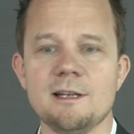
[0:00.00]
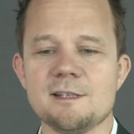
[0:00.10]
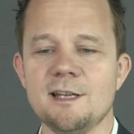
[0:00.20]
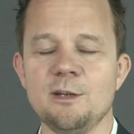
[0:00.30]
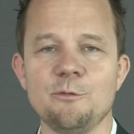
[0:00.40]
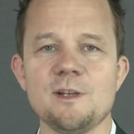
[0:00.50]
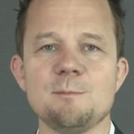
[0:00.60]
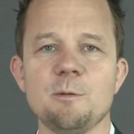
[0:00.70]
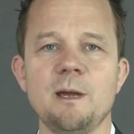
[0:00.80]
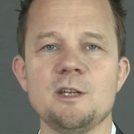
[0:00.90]
let's say your
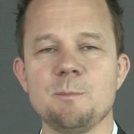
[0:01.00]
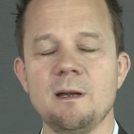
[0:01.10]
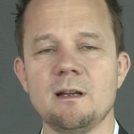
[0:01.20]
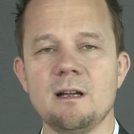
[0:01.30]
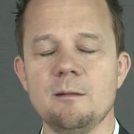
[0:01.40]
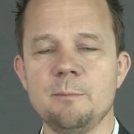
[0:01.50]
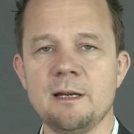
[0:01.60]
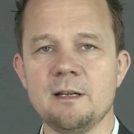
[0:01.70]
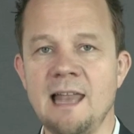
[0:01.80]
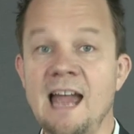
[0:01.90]
Facebook page
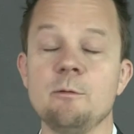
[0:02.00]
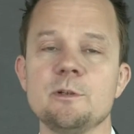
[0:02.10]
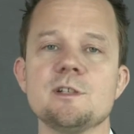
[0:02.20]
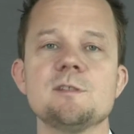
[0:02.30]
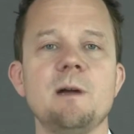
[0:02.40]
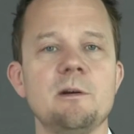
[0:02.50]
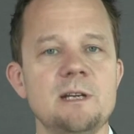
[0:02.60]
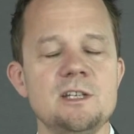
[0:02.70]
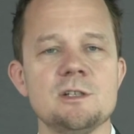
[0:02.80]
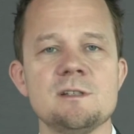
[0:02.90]
by languages, by
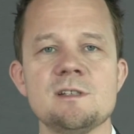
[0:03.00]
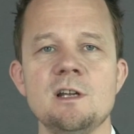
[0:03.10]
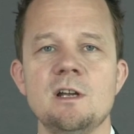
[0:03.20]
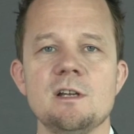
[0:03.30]
regions.